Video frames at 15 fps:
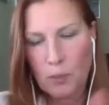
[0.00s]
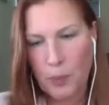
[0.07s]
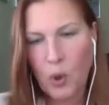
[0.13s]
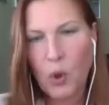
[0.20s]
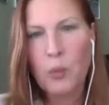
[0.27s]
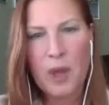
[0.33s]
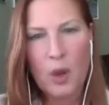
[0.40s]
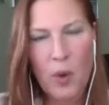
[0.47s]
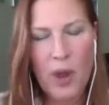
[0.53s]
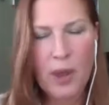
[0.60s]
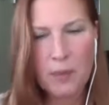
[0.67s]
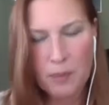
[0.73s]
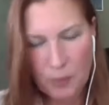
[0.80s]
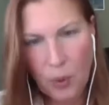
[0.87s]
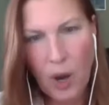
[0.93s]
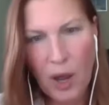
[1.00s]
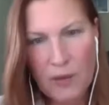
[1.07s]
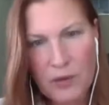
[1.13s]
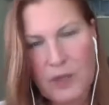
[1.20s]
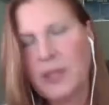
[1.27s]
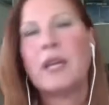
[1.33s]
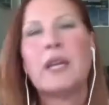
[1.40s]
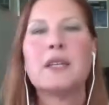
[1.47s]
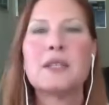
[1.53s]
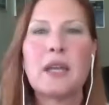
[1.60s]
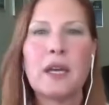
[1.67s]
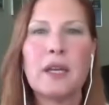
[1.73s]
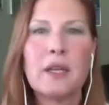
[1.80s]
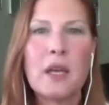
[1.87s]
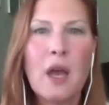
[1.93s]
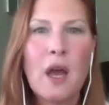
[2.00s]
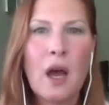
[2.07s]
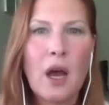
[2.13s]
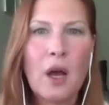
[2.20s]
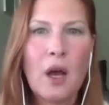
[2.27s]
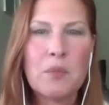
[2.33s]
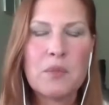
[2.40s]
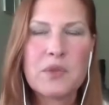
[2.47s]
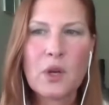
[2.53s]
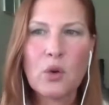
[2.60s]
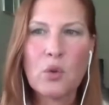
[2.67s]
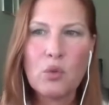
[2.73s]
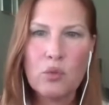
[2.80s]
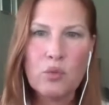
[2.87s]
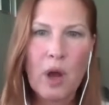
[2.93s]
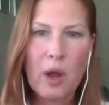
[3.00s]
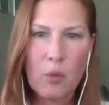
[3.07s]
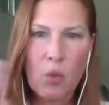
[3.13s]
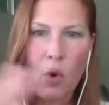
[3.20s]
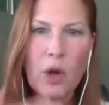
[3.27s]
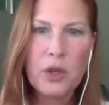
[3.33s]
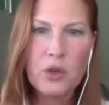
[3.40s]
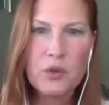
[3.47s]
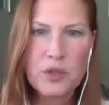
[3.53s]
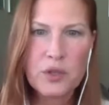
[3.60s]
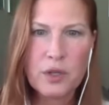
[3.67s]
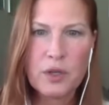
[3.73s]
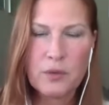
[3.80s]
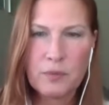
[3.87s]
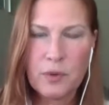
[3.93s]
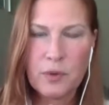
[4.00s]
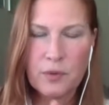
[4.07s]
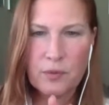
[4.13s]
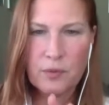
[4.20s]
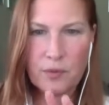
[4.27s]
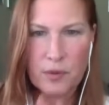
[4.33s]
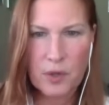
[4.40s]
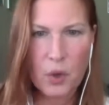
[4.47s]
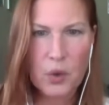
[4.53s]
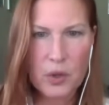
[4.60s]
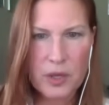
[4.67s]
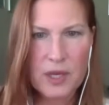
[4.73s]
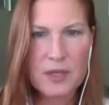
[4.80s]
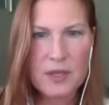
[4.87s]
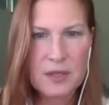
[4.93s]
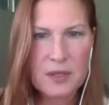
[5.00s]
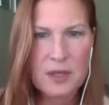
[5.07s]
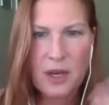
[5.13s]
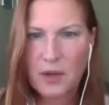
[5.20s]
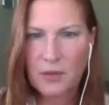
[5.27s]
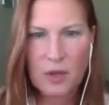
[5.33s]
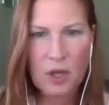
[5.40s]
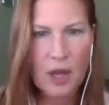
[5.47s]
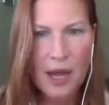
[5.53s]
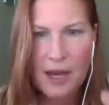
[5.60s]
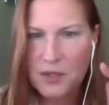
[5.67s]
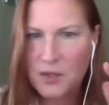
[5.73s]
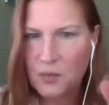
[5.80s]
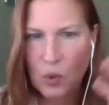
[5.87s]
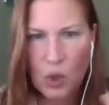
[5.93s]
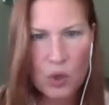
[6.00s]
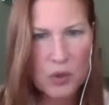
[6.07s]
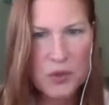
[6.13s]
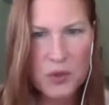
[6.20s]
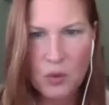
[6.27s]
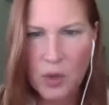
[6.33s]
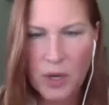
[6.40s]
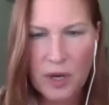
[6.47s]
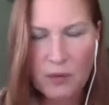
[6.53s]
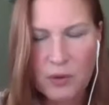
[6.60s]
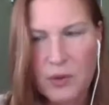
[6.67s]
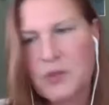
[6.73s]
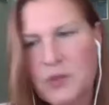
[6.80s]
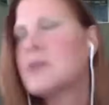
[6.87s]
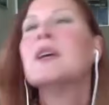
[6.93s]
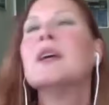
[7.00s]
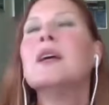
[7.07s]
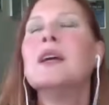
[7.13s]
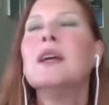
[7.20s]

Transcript: pulled me away privately and he said, um, so I want you to go to these kind of class rehearsal whatevers.